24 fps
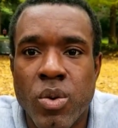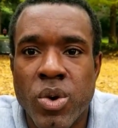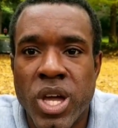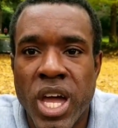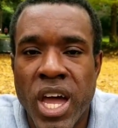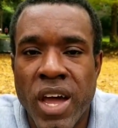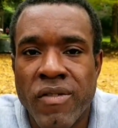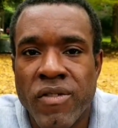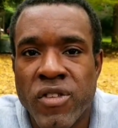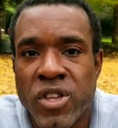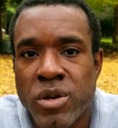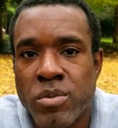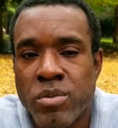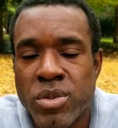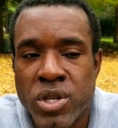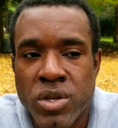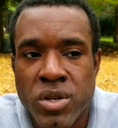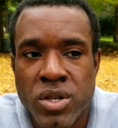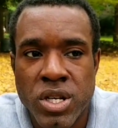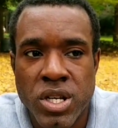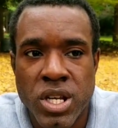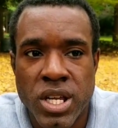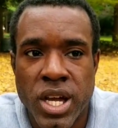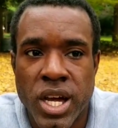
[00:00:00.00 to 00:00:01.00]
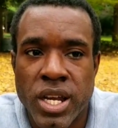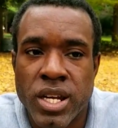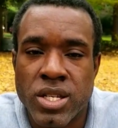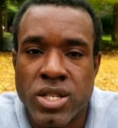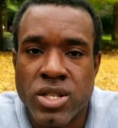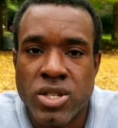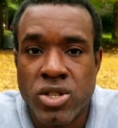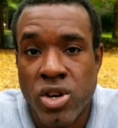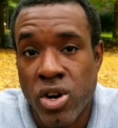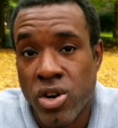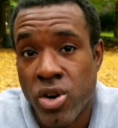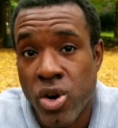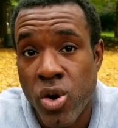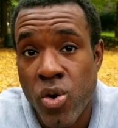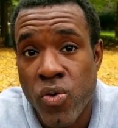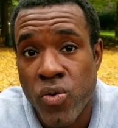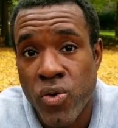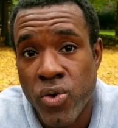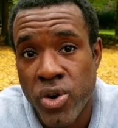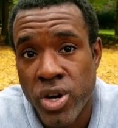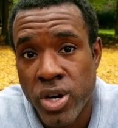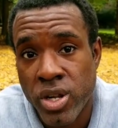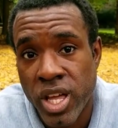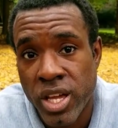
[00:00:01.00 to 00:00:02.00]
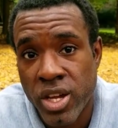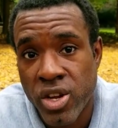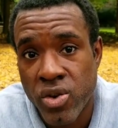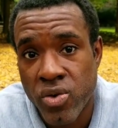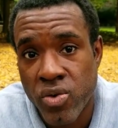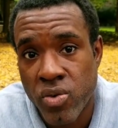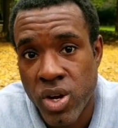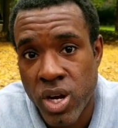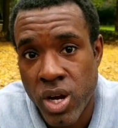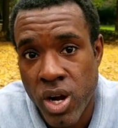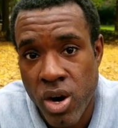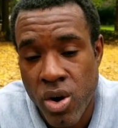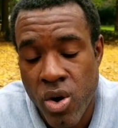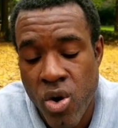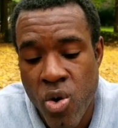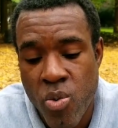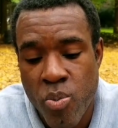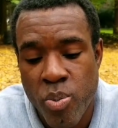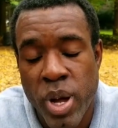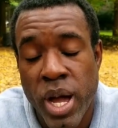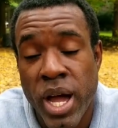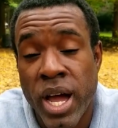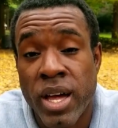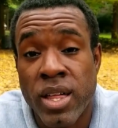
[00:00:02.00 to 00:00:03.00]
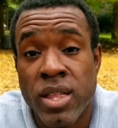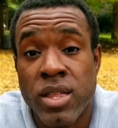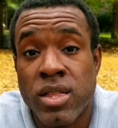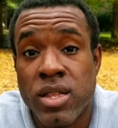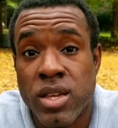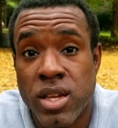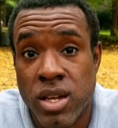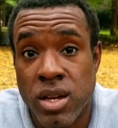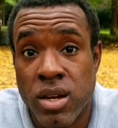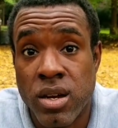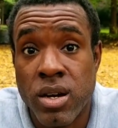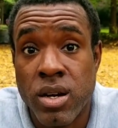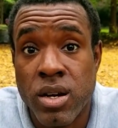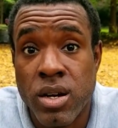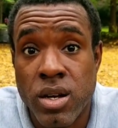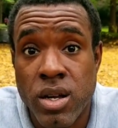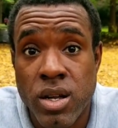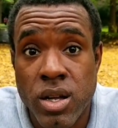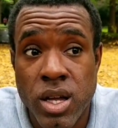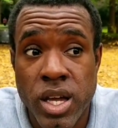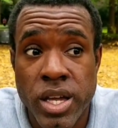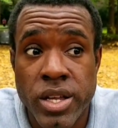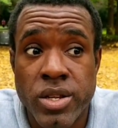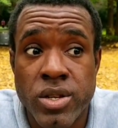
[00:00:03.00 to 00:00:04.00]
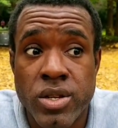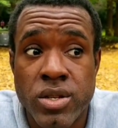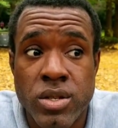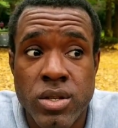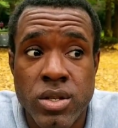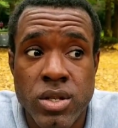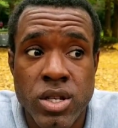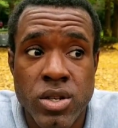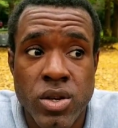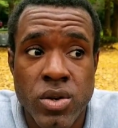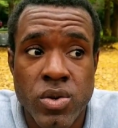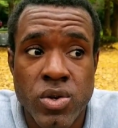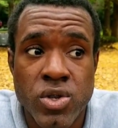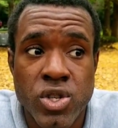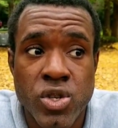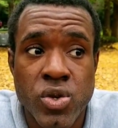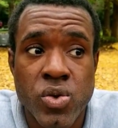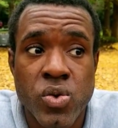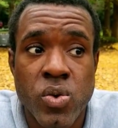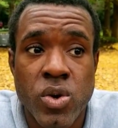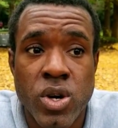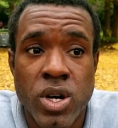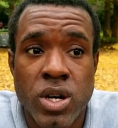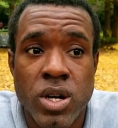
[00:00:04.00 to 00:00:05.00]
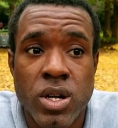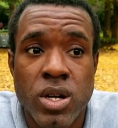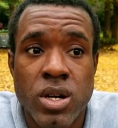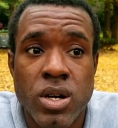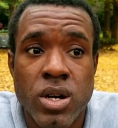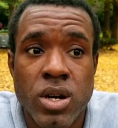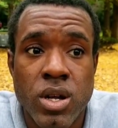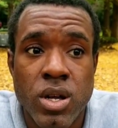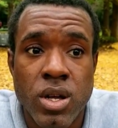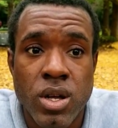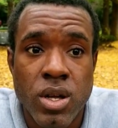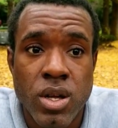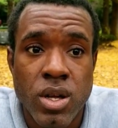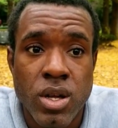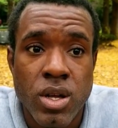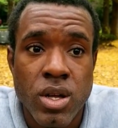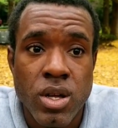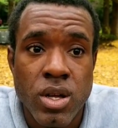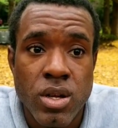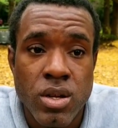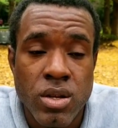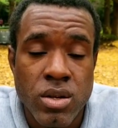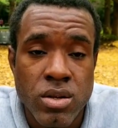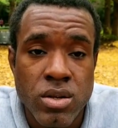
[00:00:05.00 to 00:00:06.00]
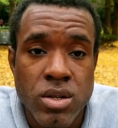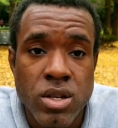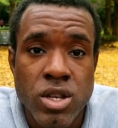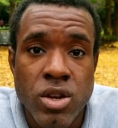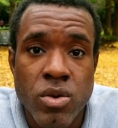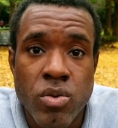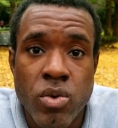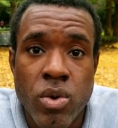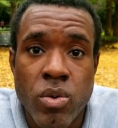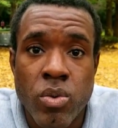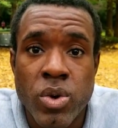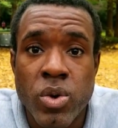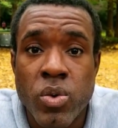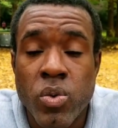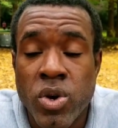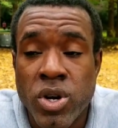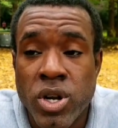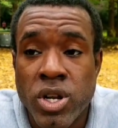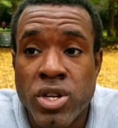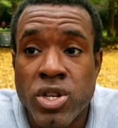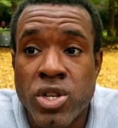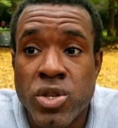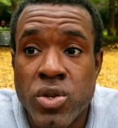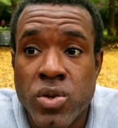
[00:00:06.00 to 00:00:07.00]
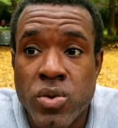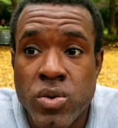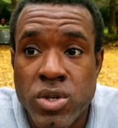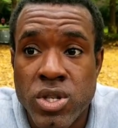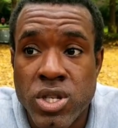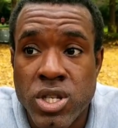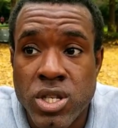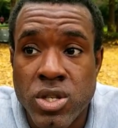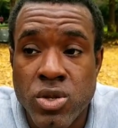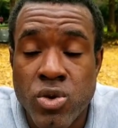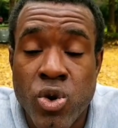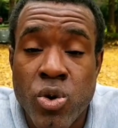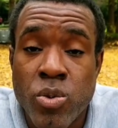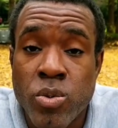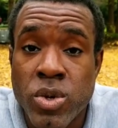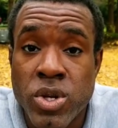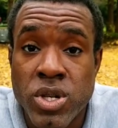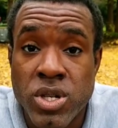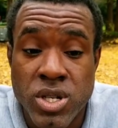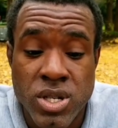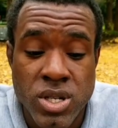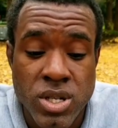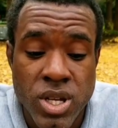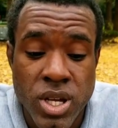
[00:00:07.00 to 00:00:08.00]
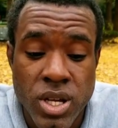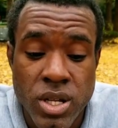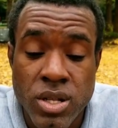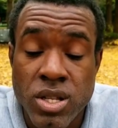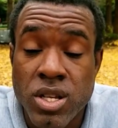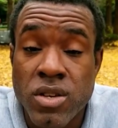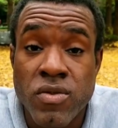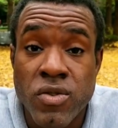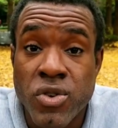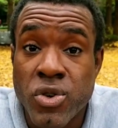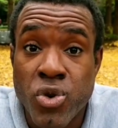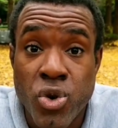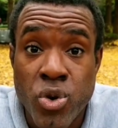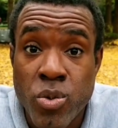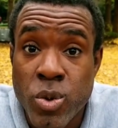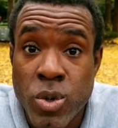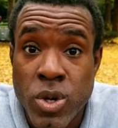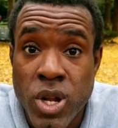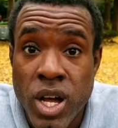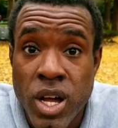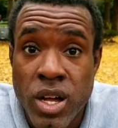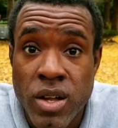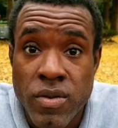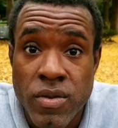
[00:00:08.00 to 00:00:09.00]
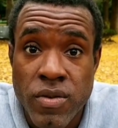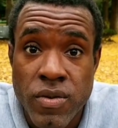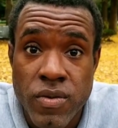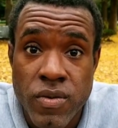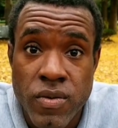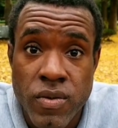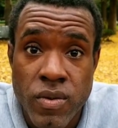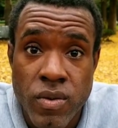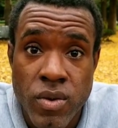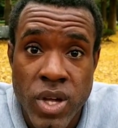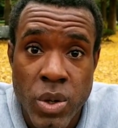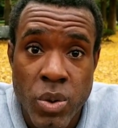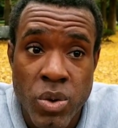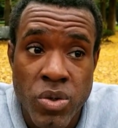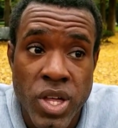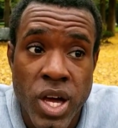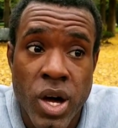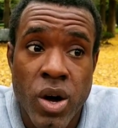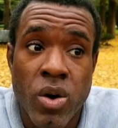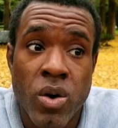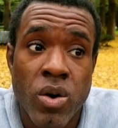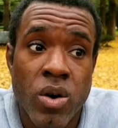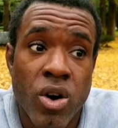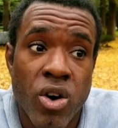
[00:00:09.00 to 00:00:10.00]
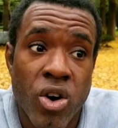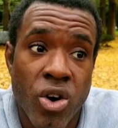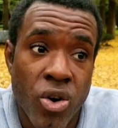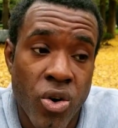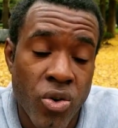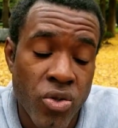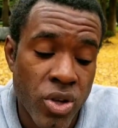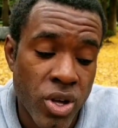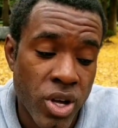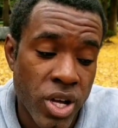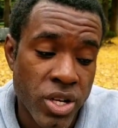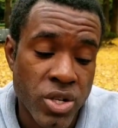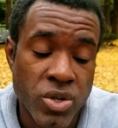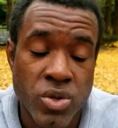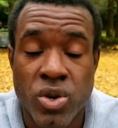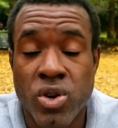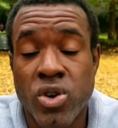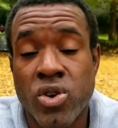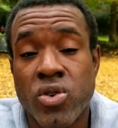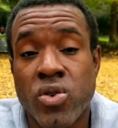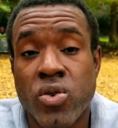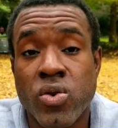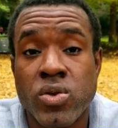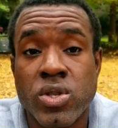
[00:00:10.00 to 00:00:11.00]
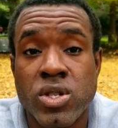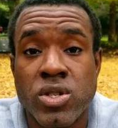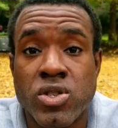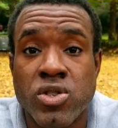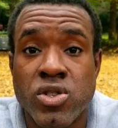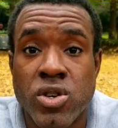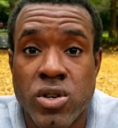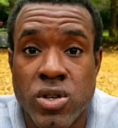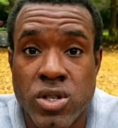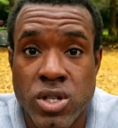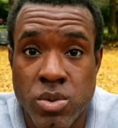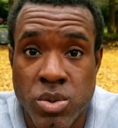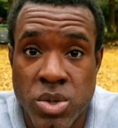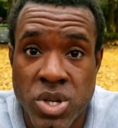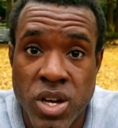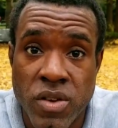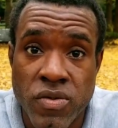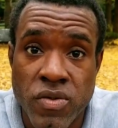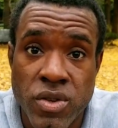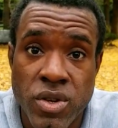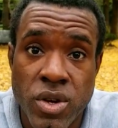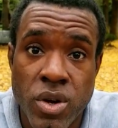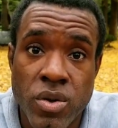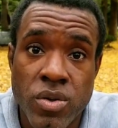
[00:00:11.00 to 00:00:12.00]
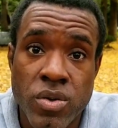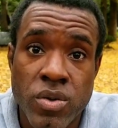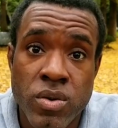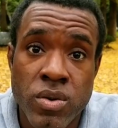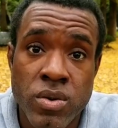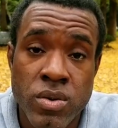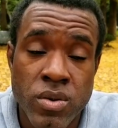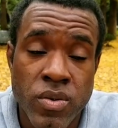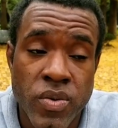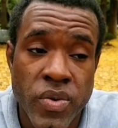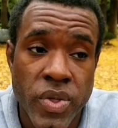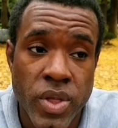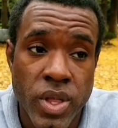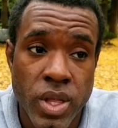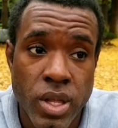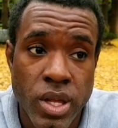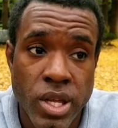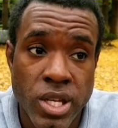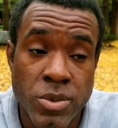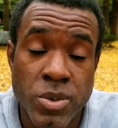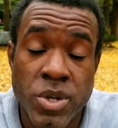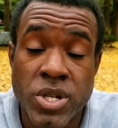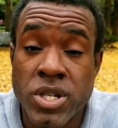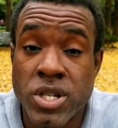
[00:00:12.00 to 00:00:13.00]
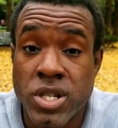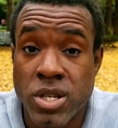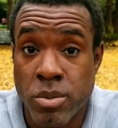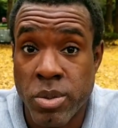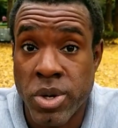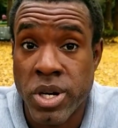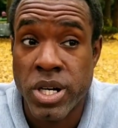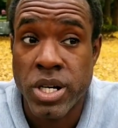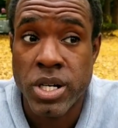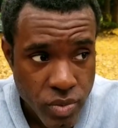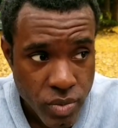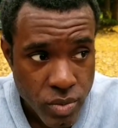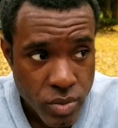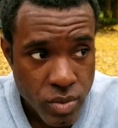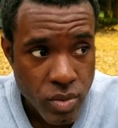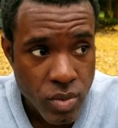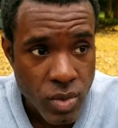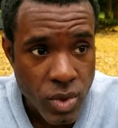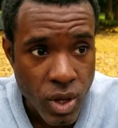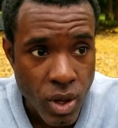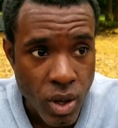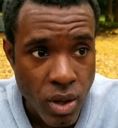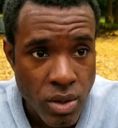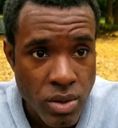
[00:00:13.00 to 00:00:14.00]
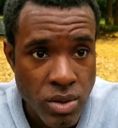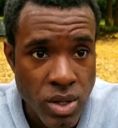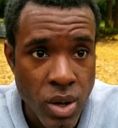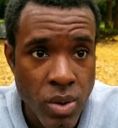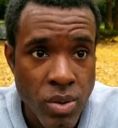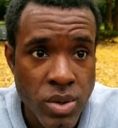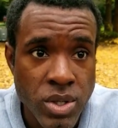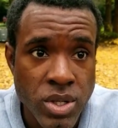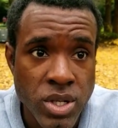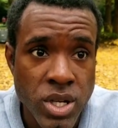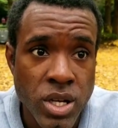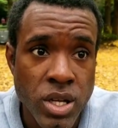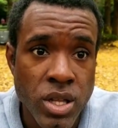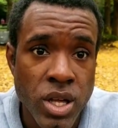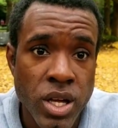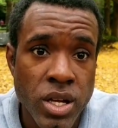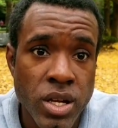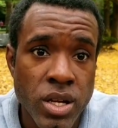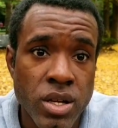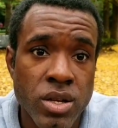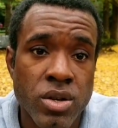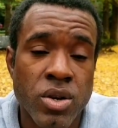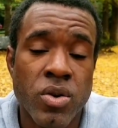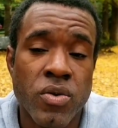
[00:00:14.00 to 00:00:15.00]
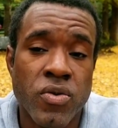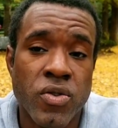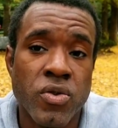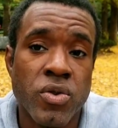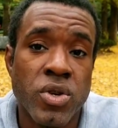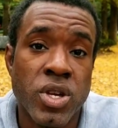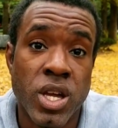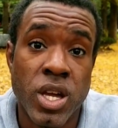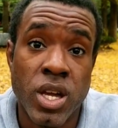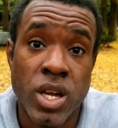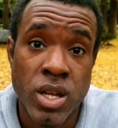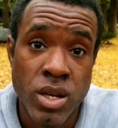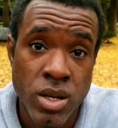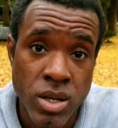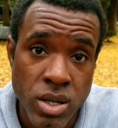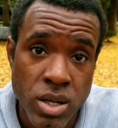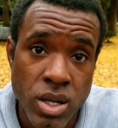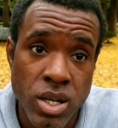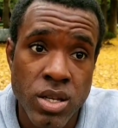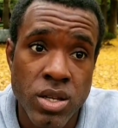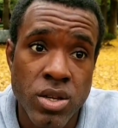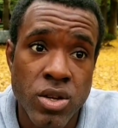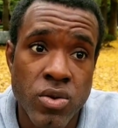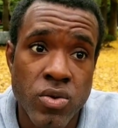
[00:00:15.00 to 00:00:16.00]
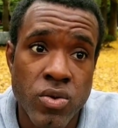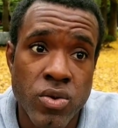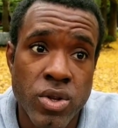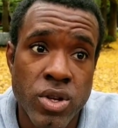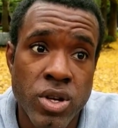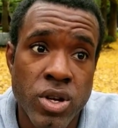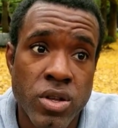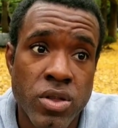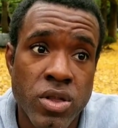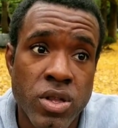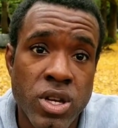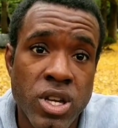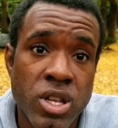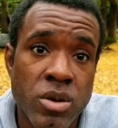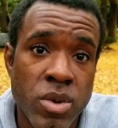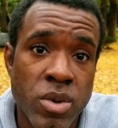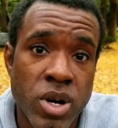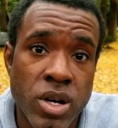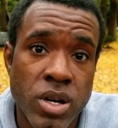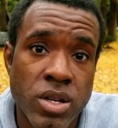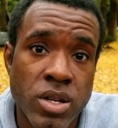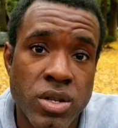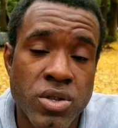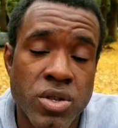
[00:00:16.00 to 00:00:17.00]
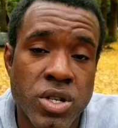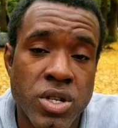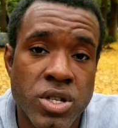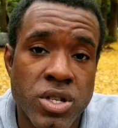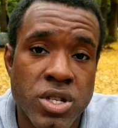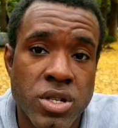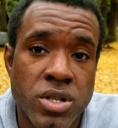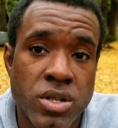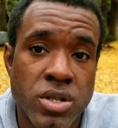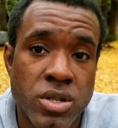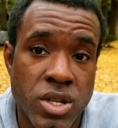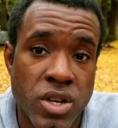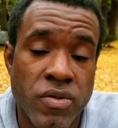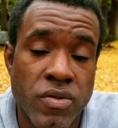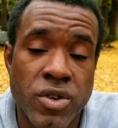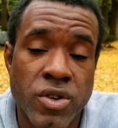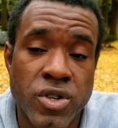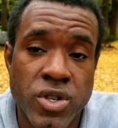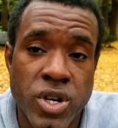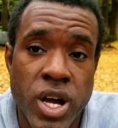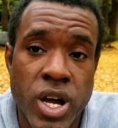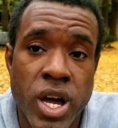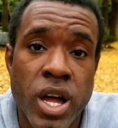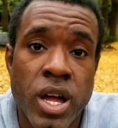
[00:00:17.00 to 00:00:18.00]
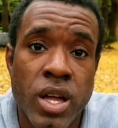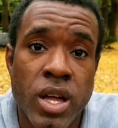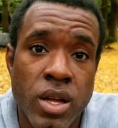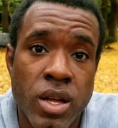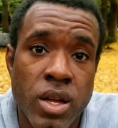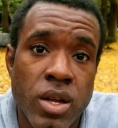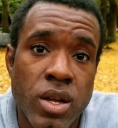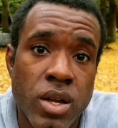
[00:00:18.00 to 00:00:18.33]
have the ability to kind of start over and like create our own path here, and you know, do what we want to do, which is normally just like live a normal life, like without all the extra hurdles and struggles that we have to go through, especially in America. So I would say, like, you know, if you can and you really are thinking about it, you can just give it a try.